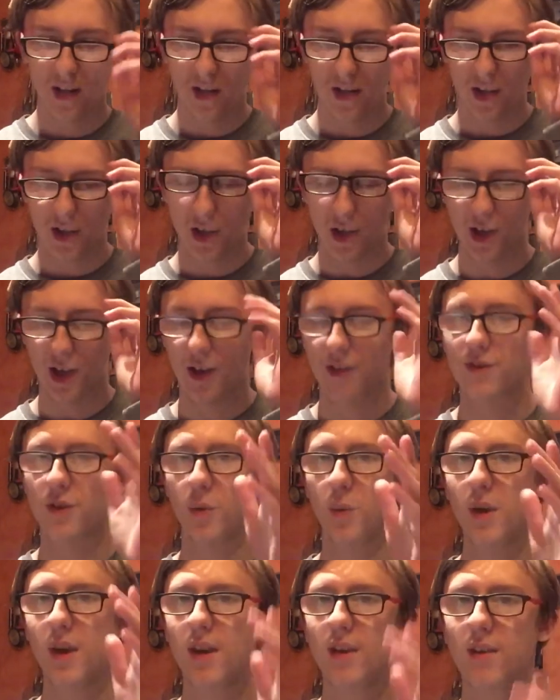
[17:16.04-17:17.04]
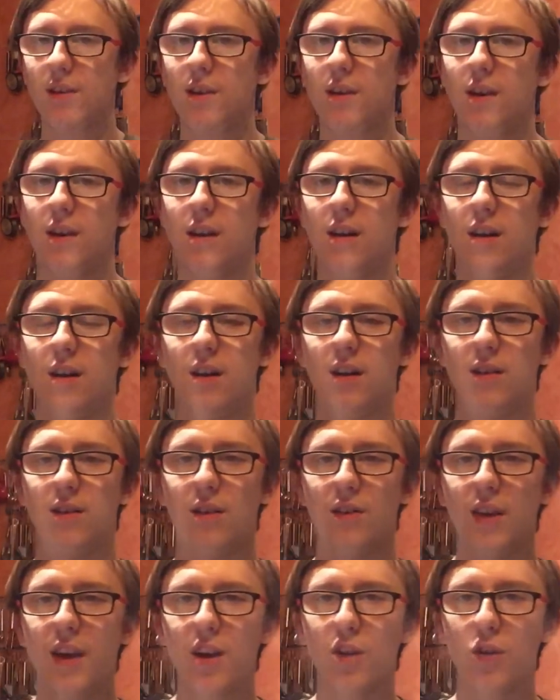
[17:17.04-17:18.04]
You'll have to wait until
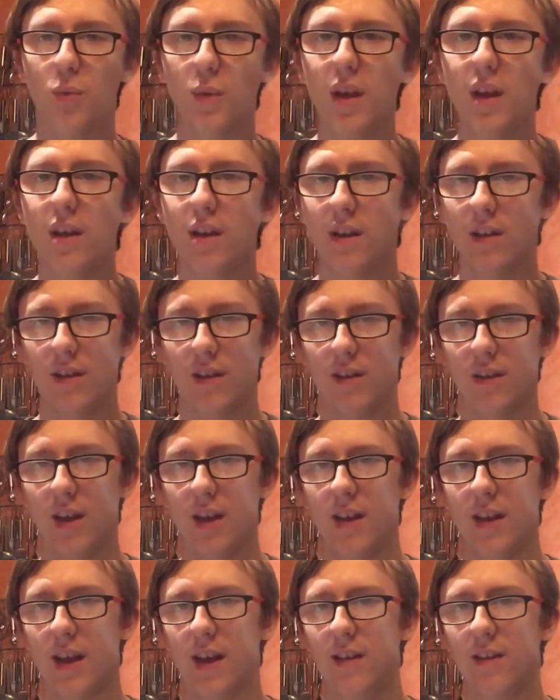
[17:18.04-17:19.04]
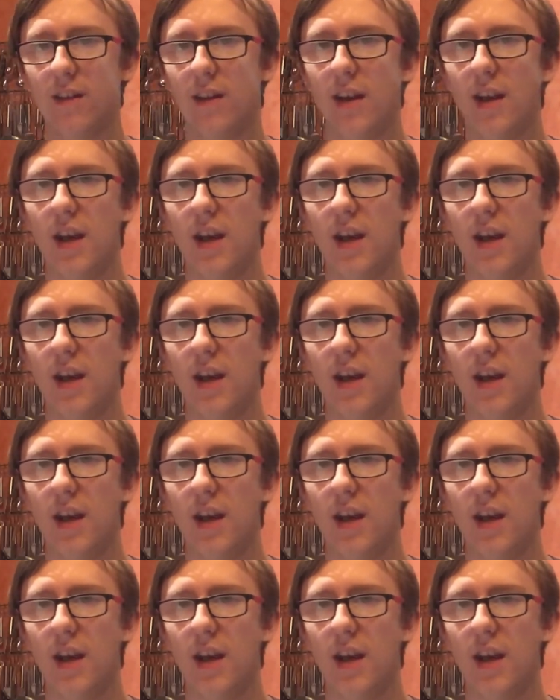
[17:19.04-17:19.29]
next week to see that.